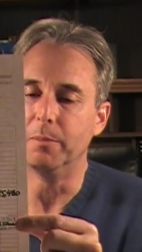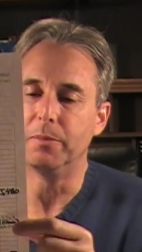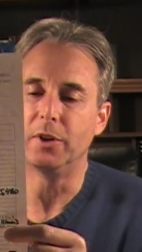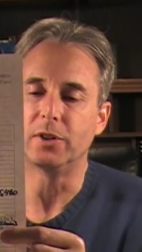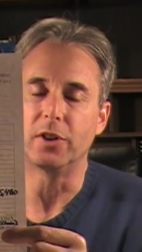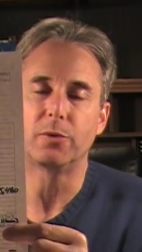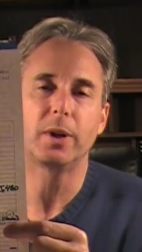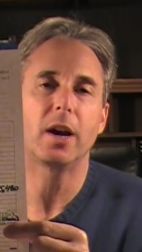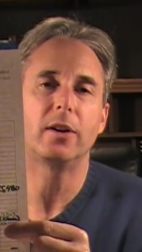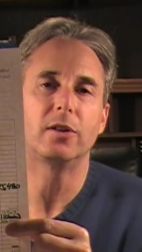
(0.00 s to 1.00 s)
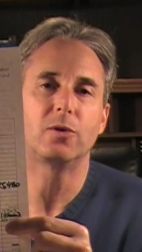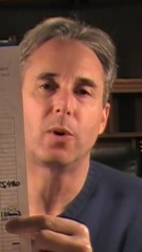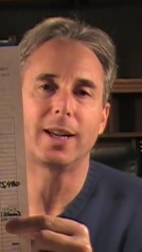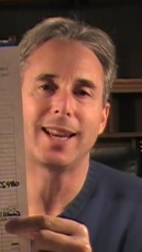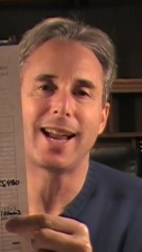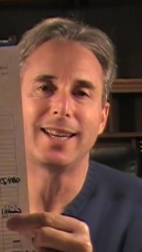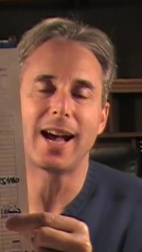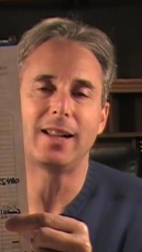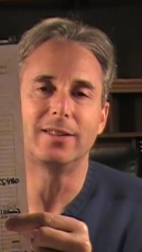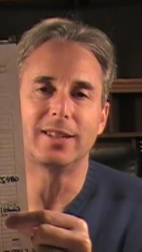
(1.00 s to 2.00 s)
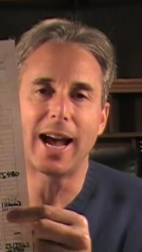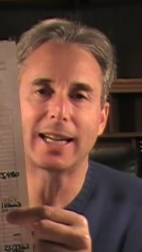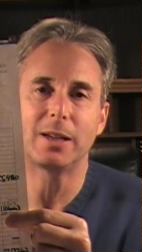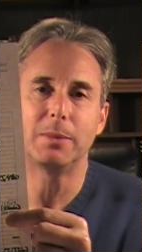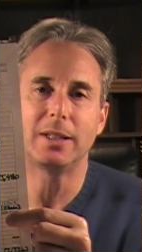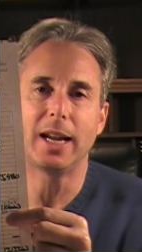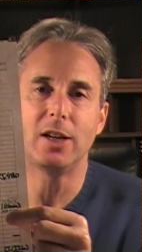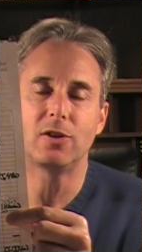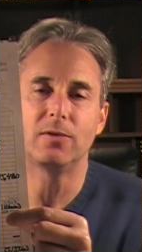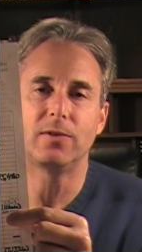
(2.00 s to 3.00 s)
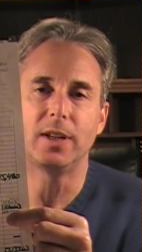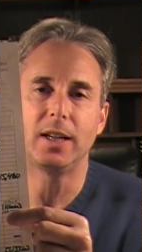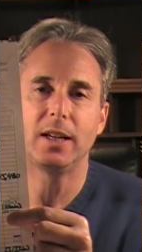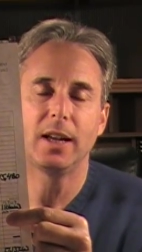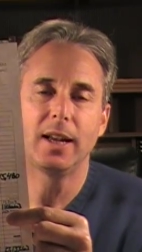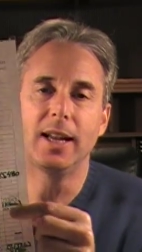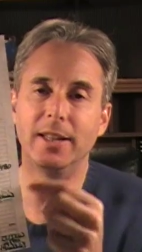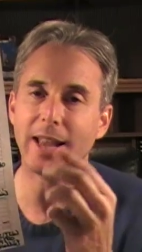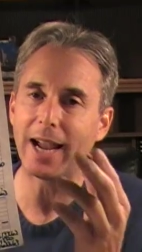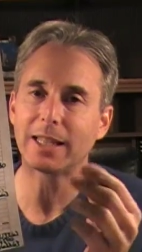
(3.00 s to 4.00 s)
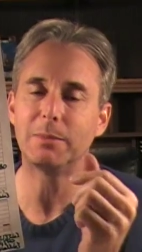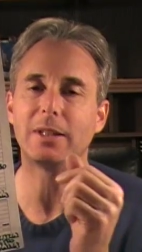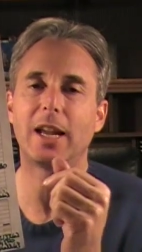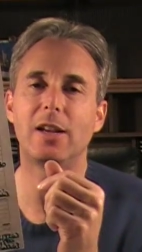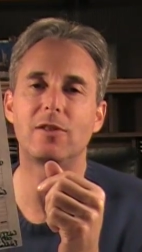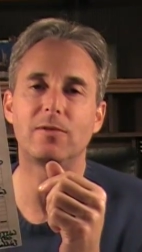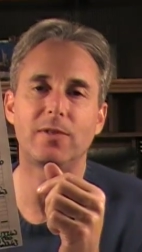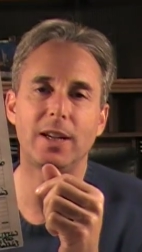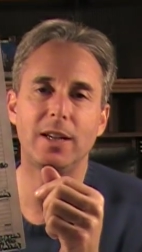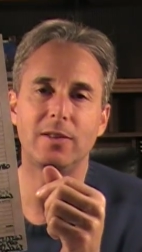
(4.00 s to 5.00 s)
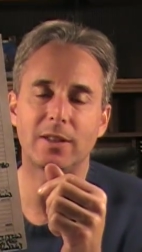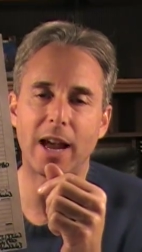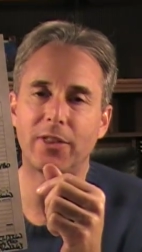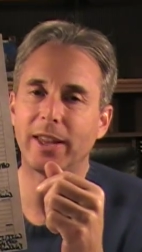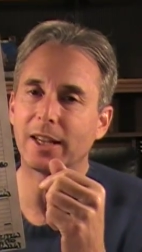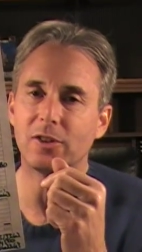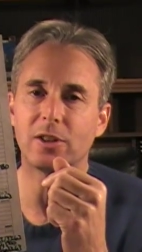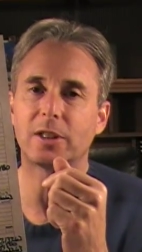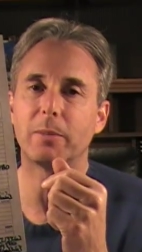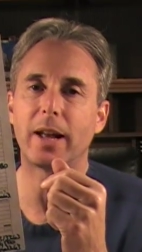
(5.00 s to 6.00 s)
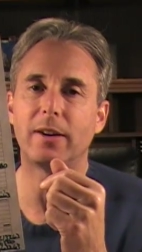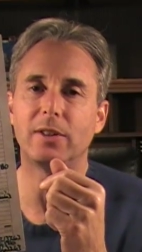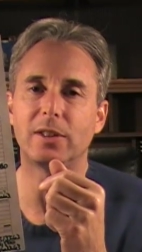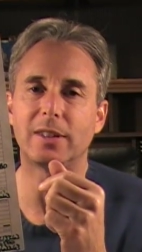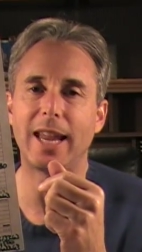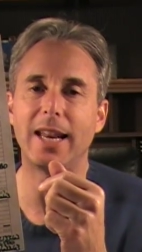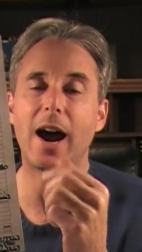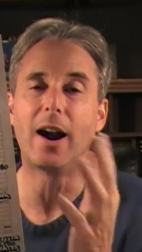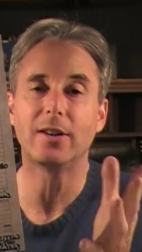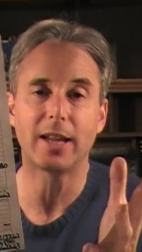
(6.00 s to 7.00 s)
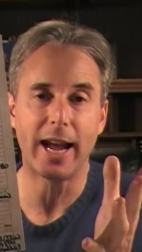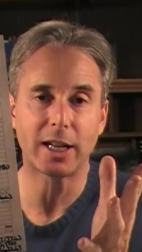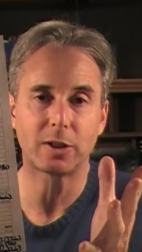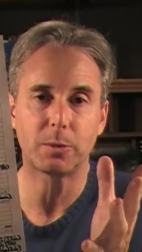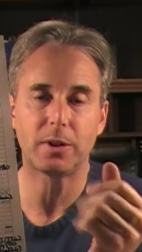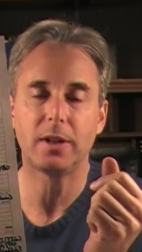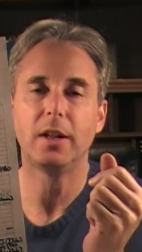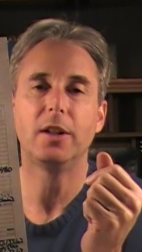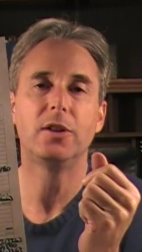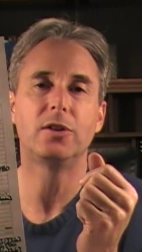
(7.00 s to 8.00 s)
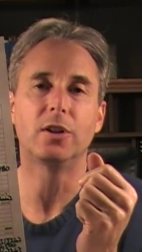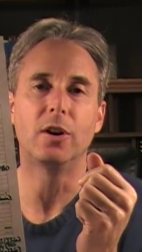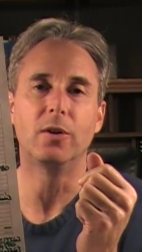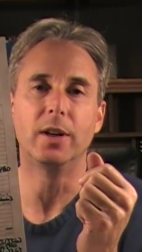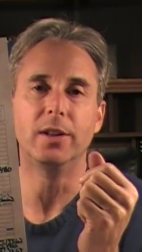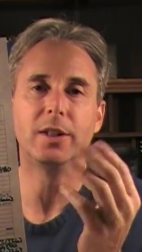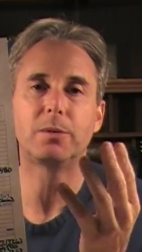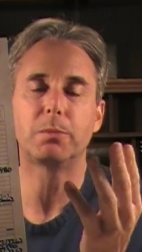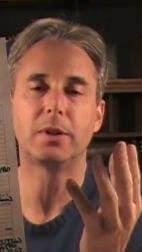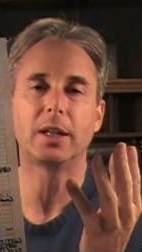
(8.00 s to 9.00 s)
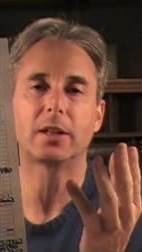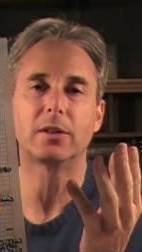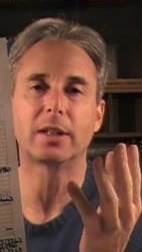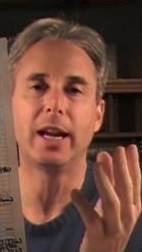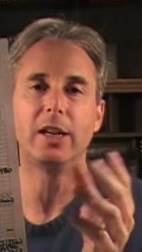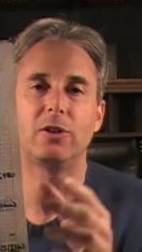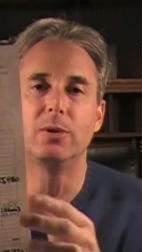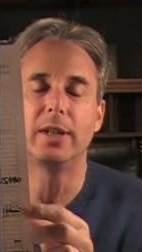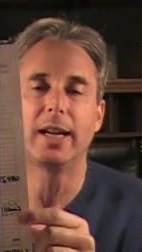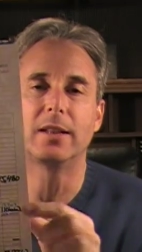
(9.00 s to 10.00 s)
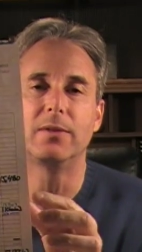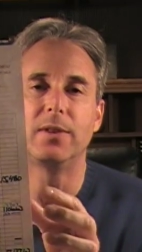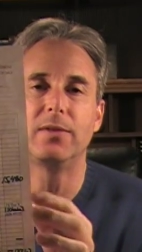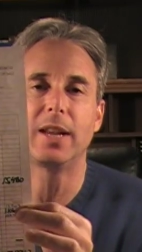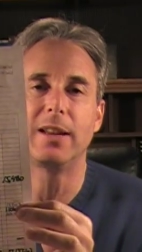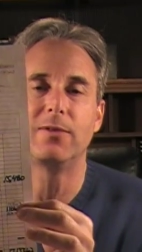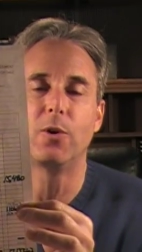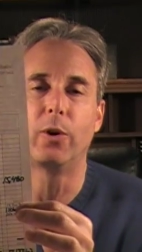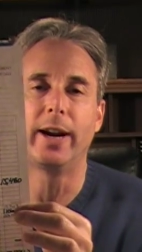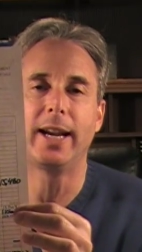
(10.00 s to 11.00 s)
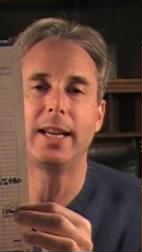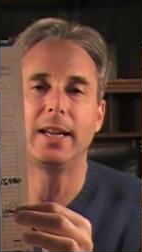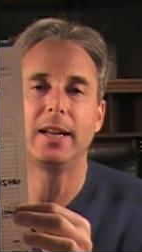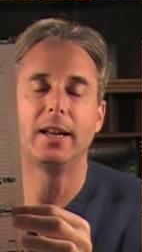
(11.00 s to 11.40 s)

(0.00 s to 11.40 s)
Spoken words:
There's a $329 documentation fee, and documentation fees, I think, in just about every state are taxable. So in this particular case, you would take the $15,480